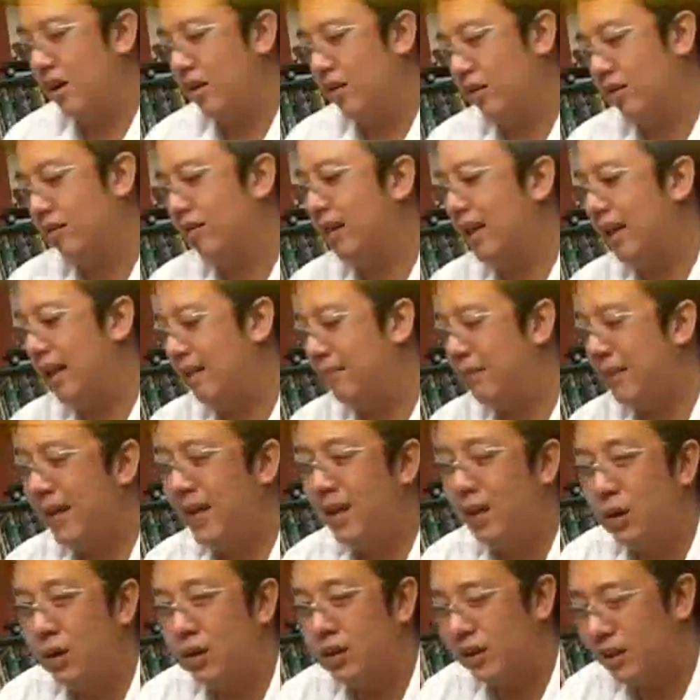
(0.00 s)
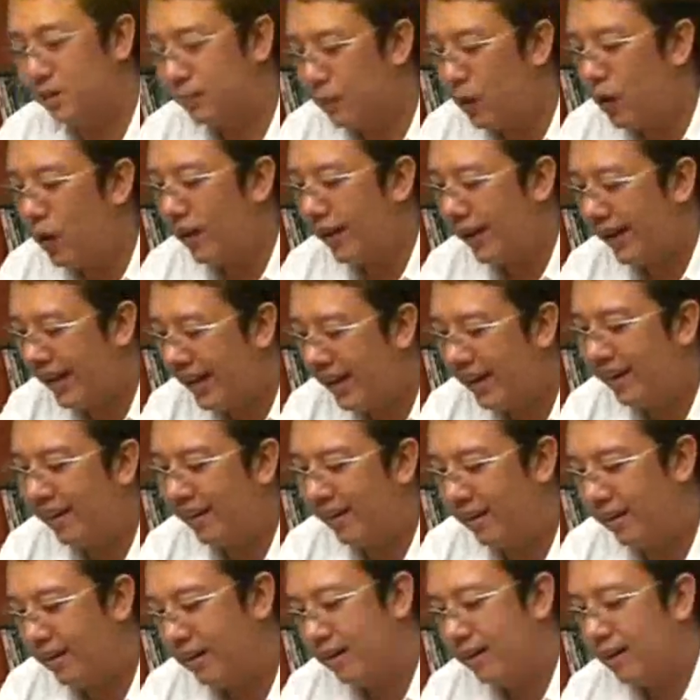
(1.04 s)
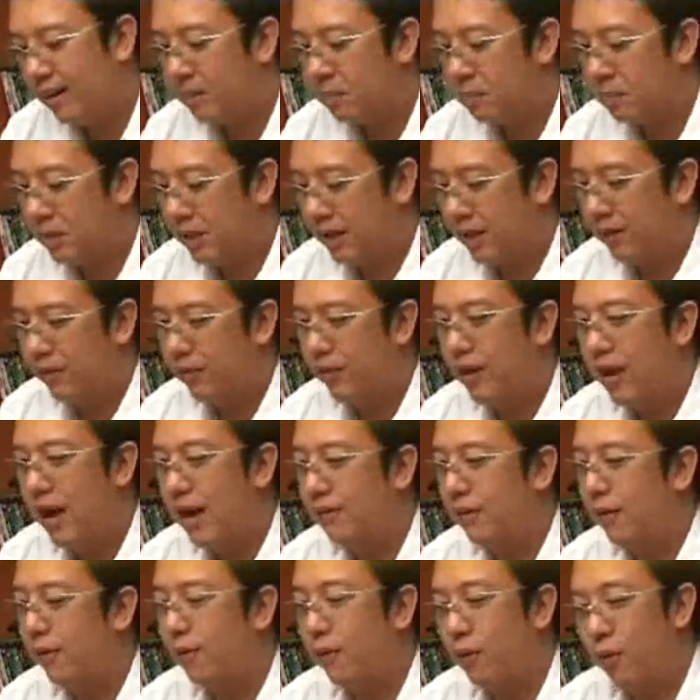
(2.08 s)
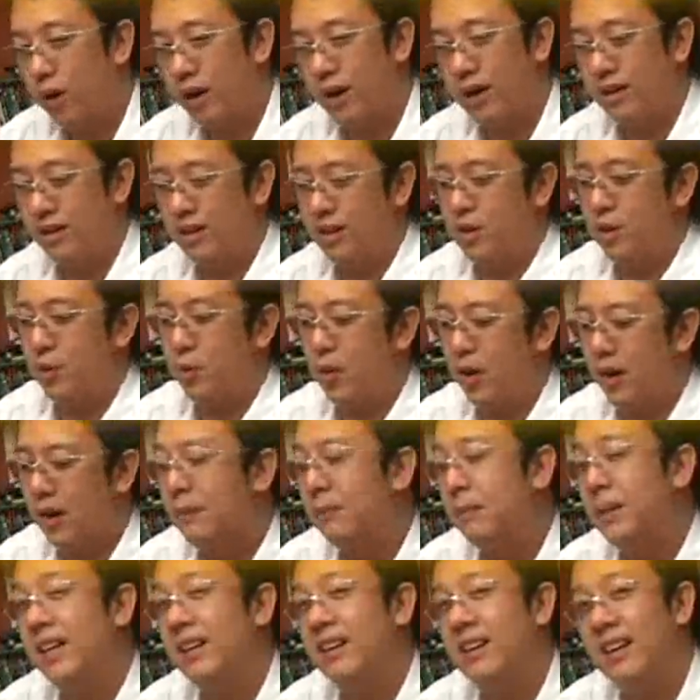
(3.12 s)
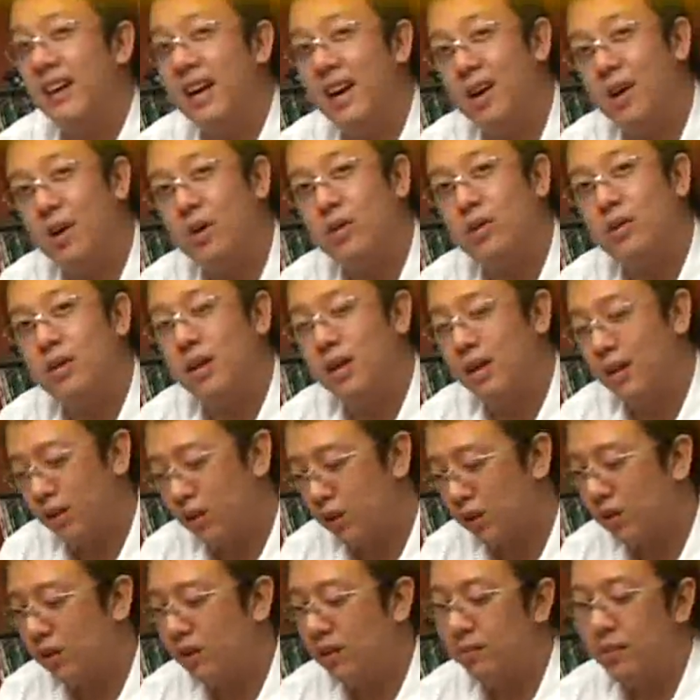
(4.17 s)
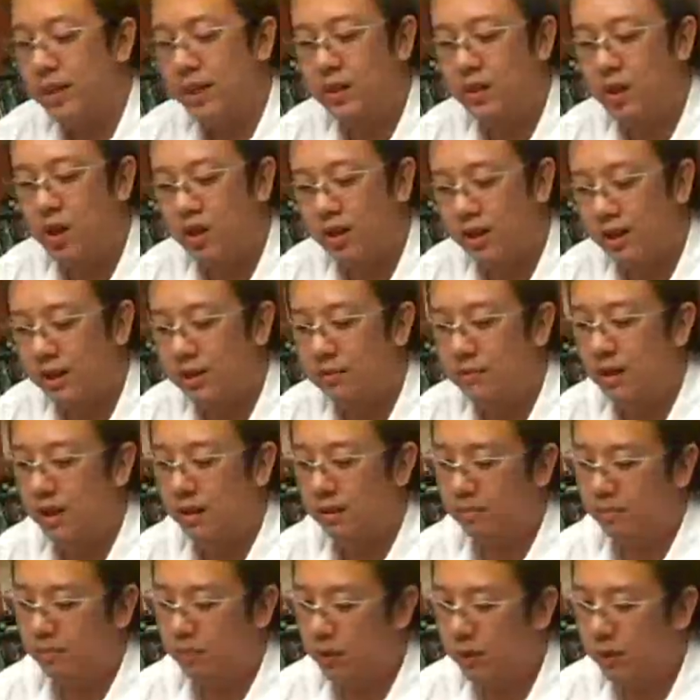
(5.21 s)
Now, it may look small here, but if you have a 400 square meter house, you're going to be talking about